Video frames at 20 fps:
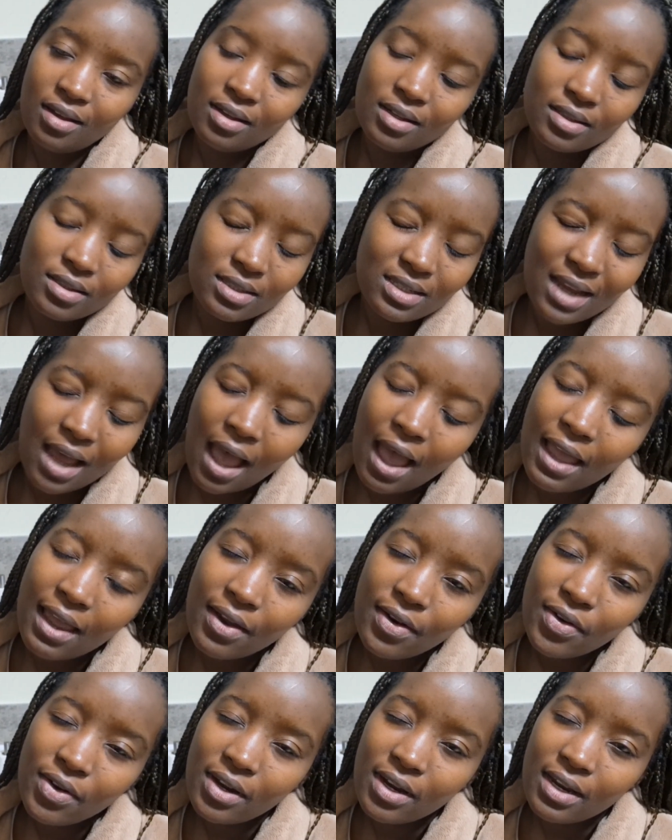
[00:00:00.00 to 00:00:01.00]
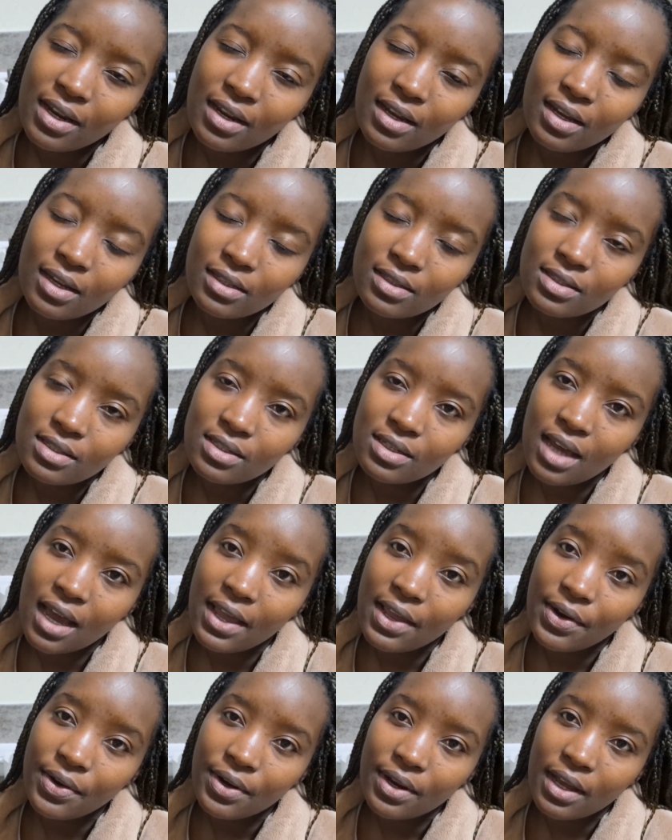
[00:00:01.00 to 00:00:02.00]
it's tiring. I
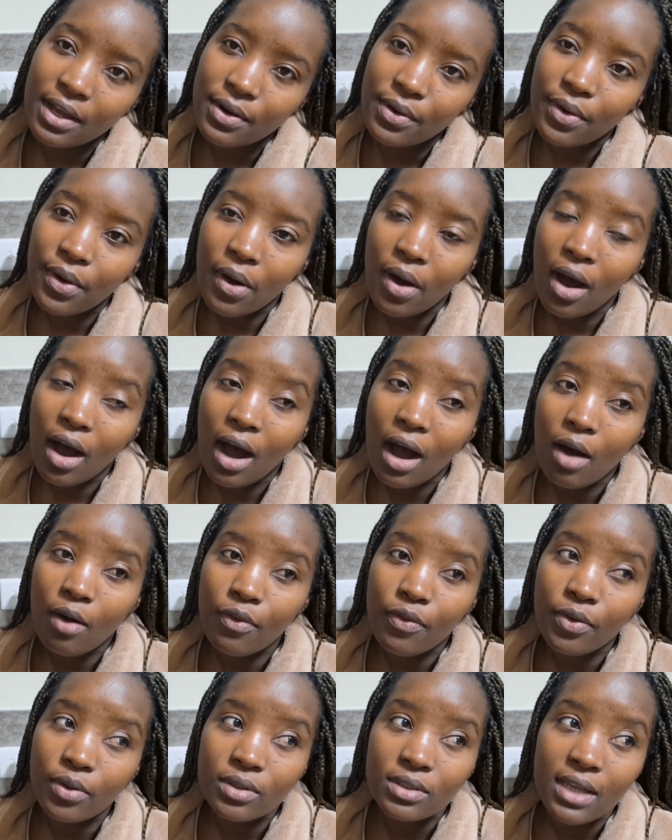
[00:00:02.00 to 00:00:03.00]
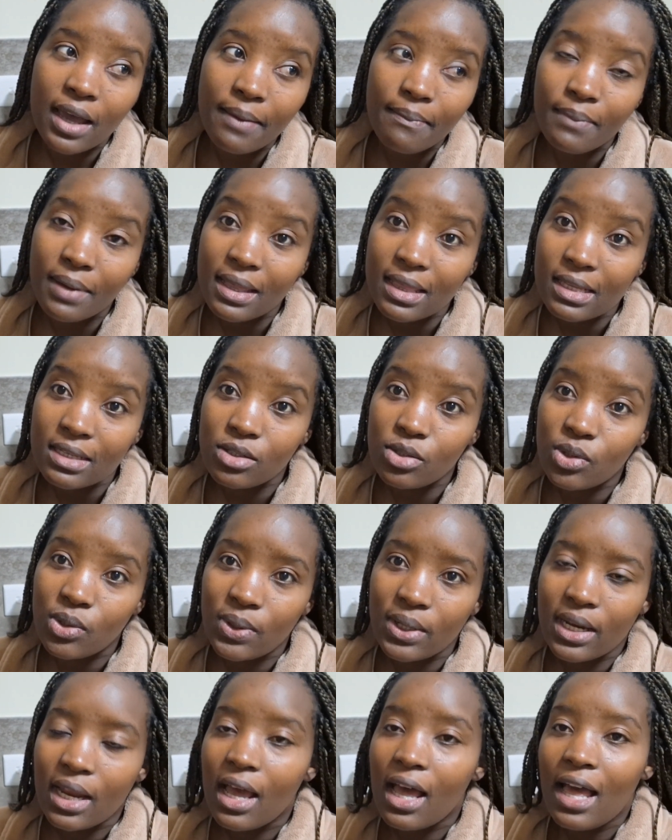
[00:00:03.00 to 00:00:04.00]
don't know how full-time mothers do
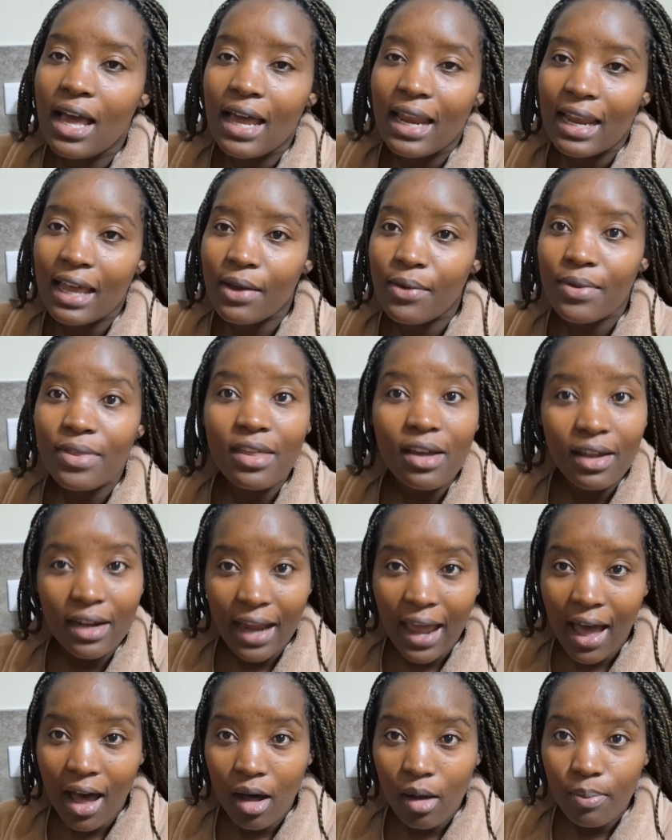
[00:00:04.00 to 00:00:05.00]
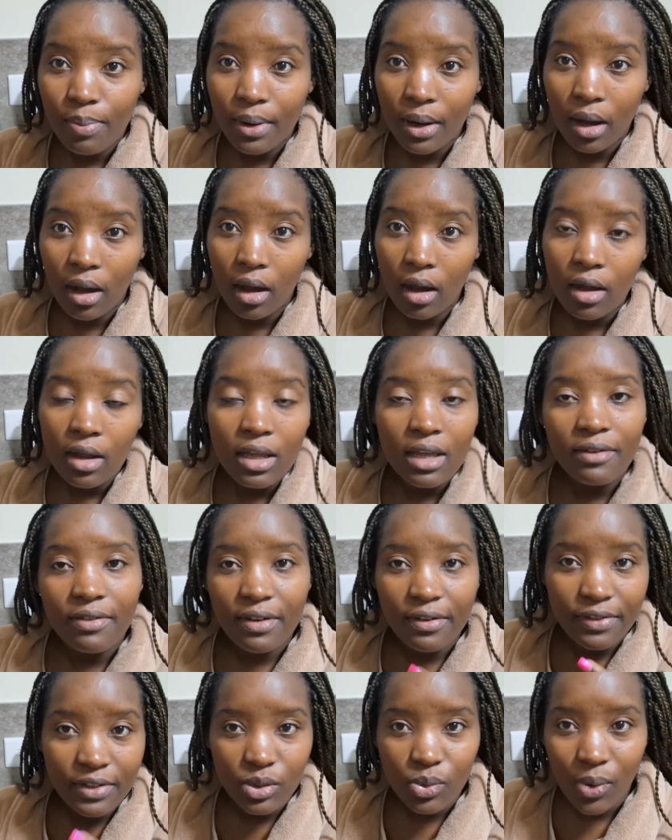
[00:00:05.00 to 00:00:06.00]
it, like without a helper,
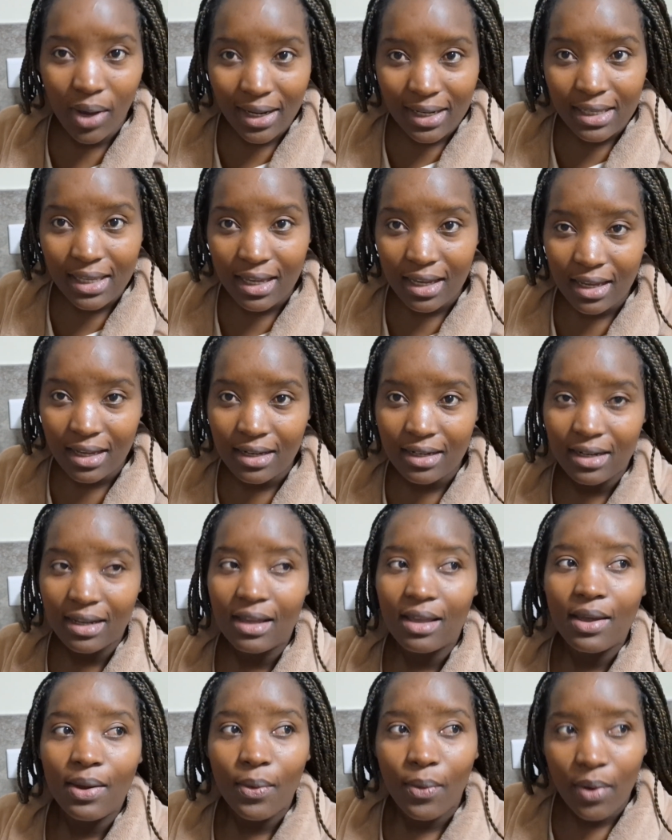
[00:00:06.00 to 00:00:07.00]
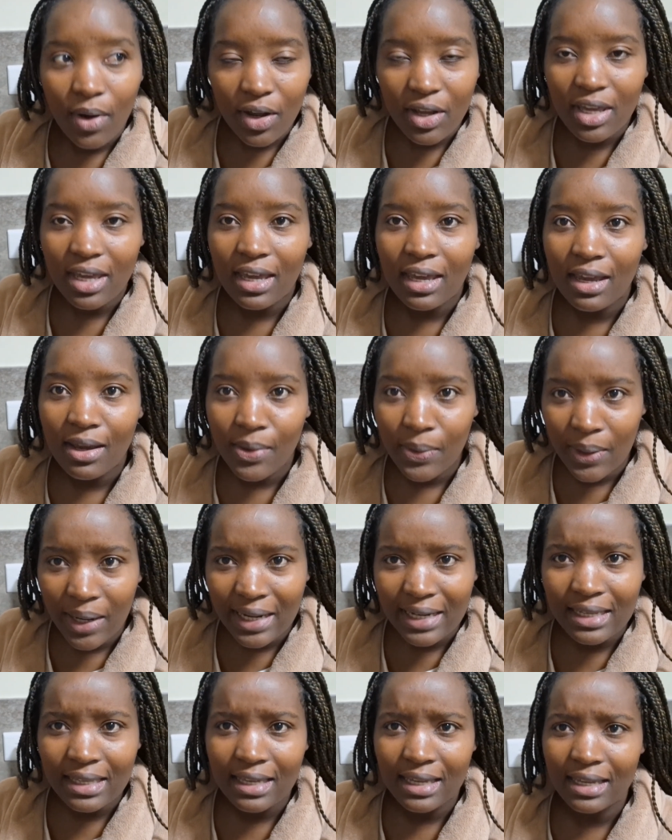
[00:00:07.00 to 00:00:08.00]
even if it's one kid working,
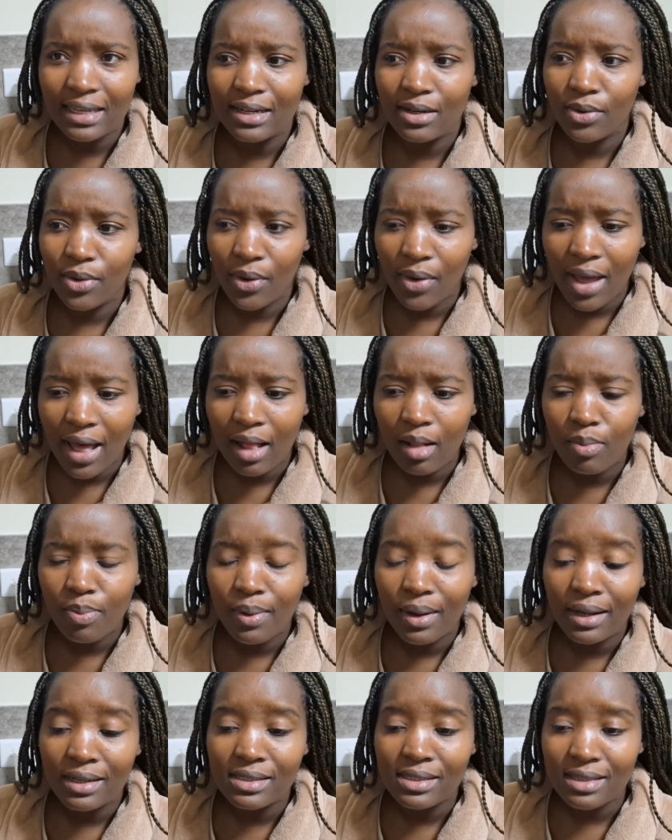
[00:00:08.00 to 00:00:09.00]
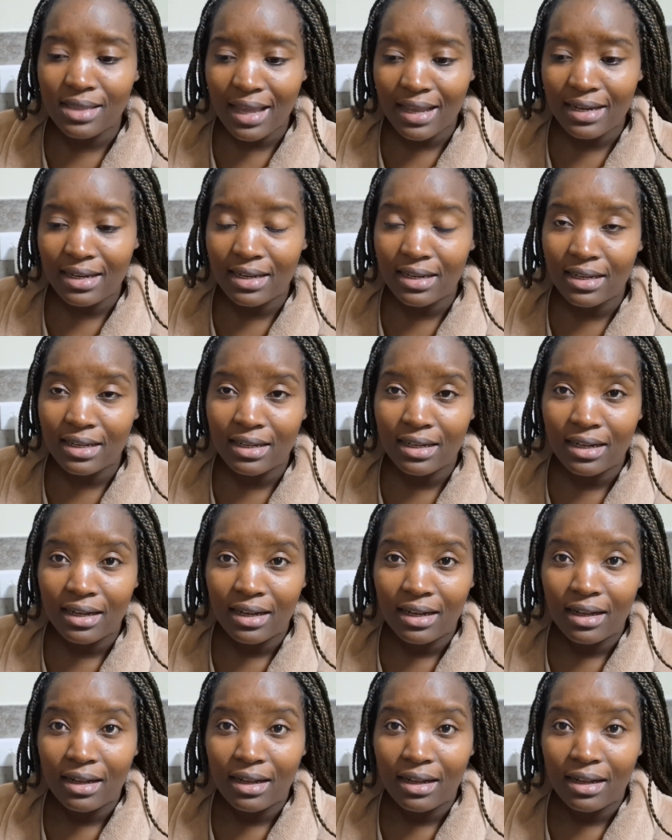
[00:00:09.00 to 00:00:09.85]
one kid no helper studying.